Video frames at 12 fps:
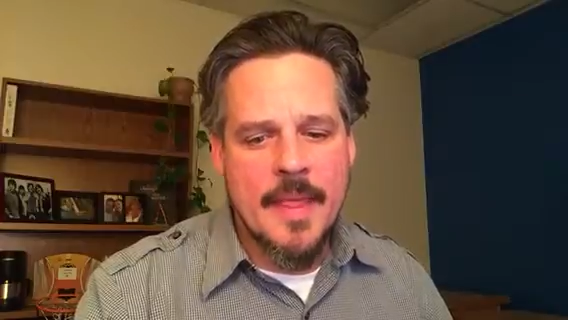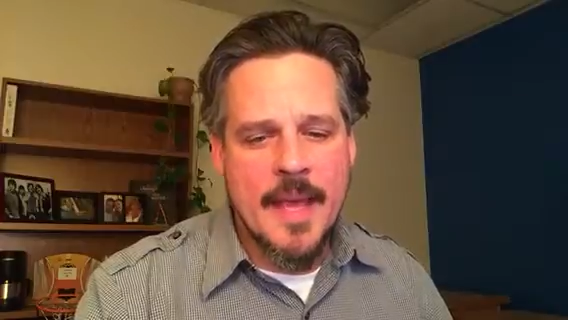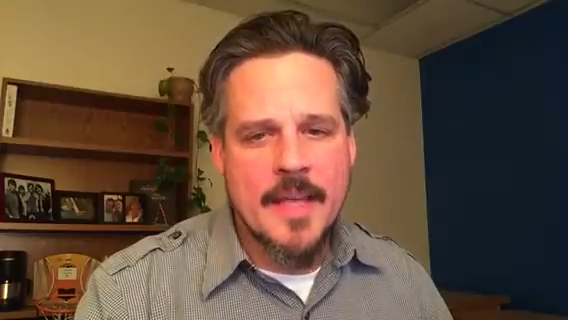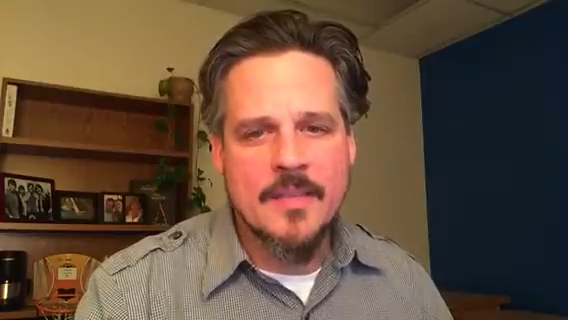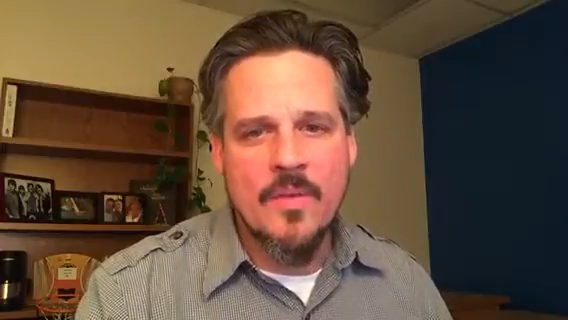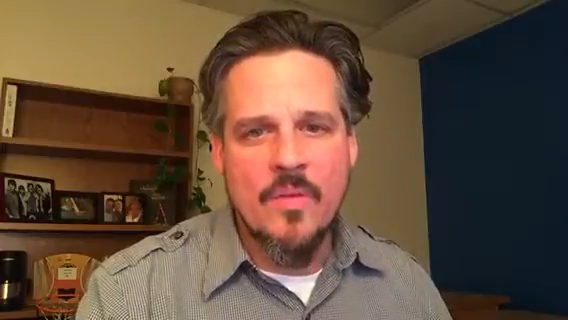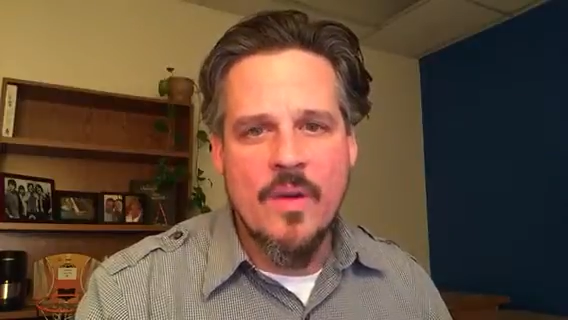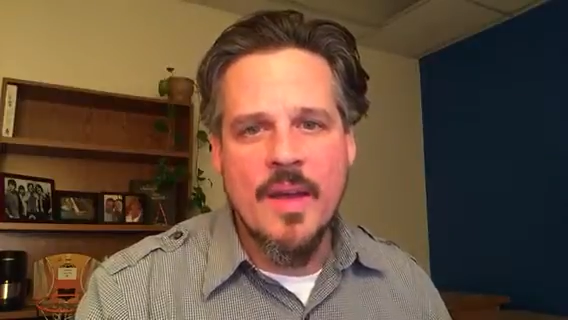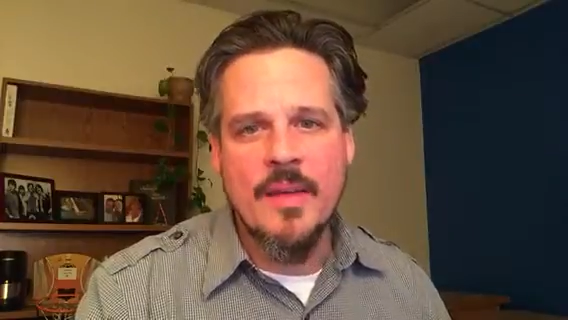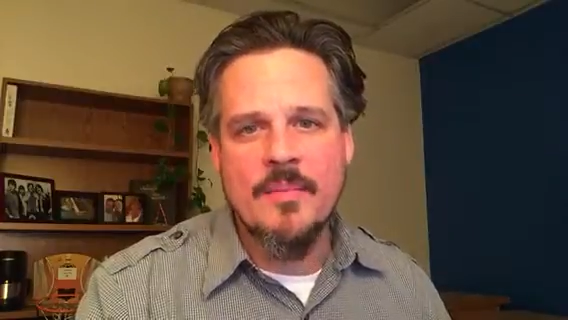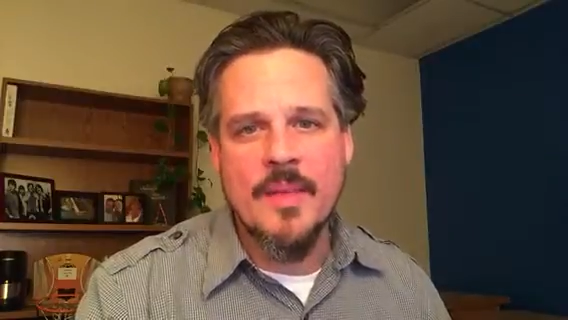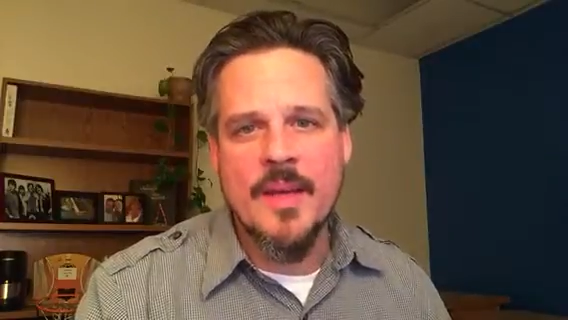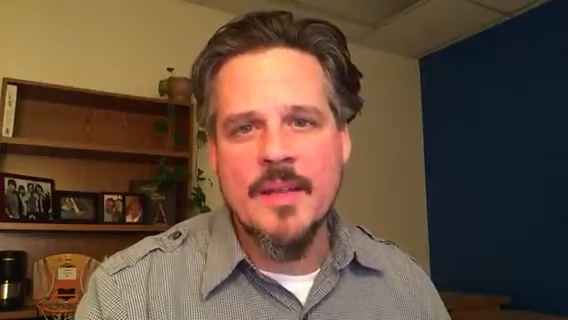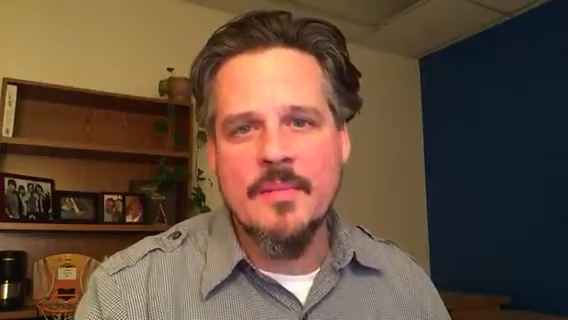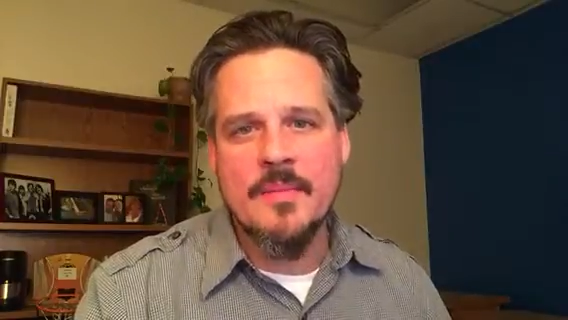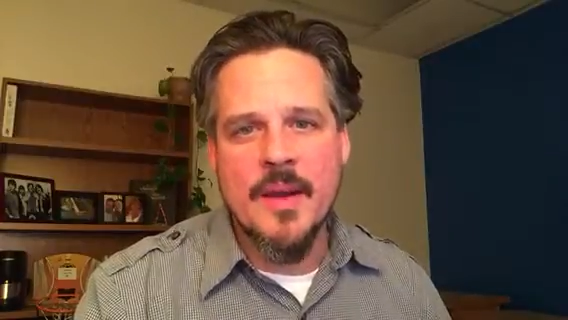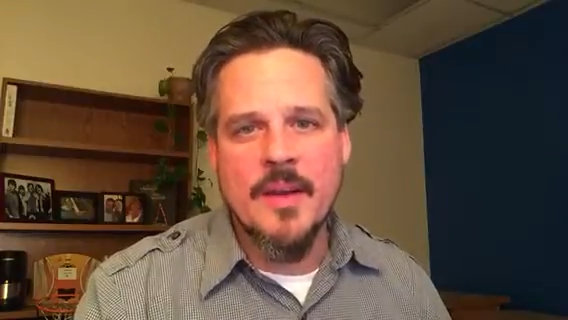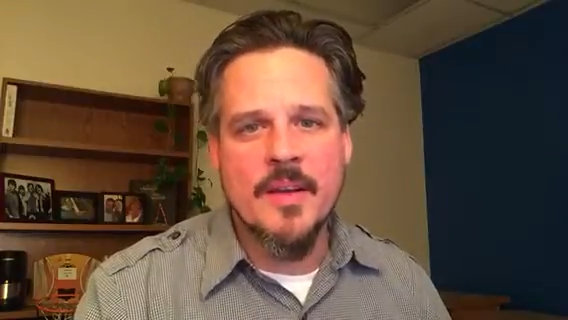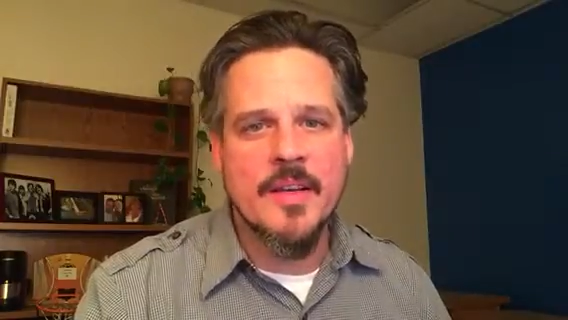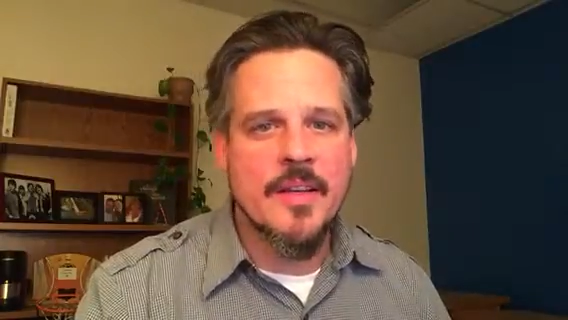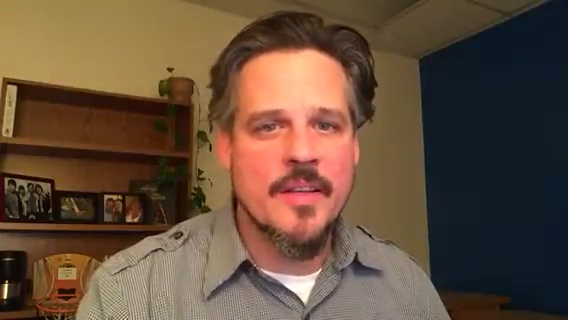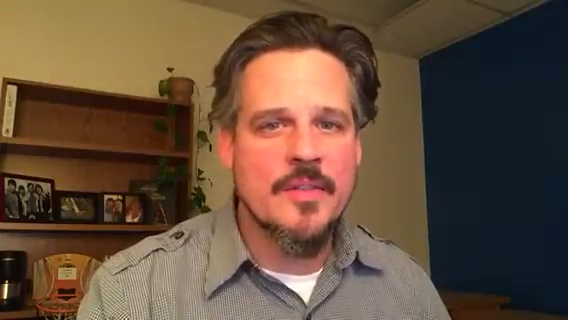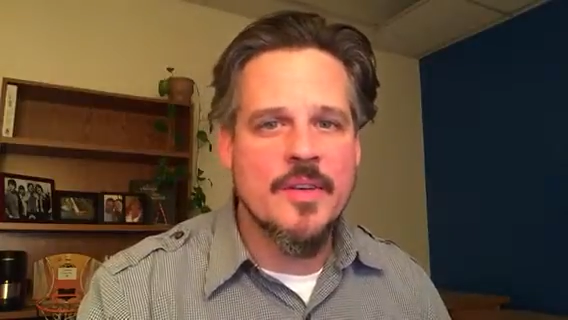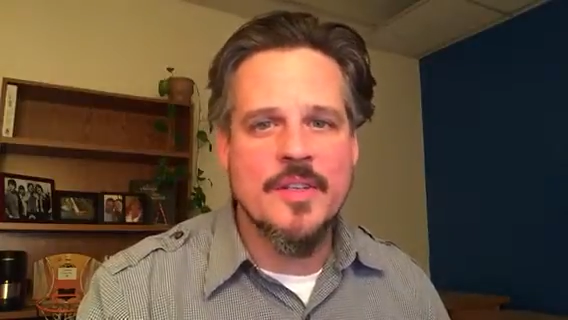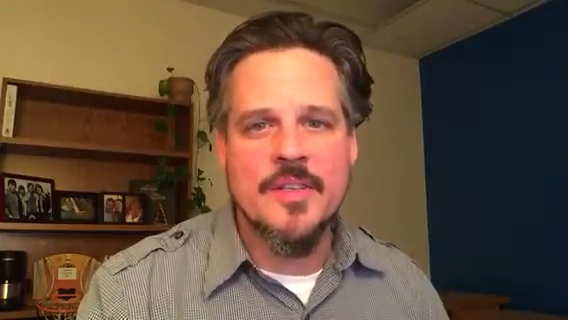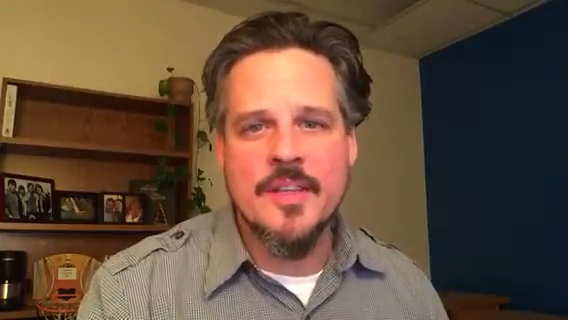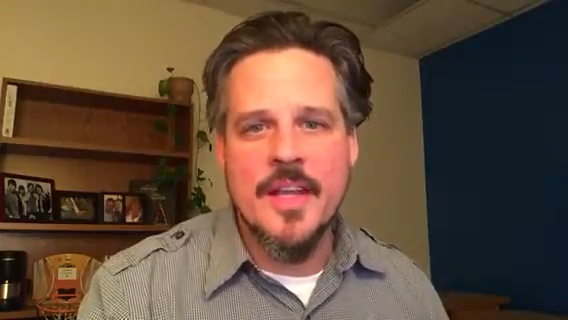as a white male American Christian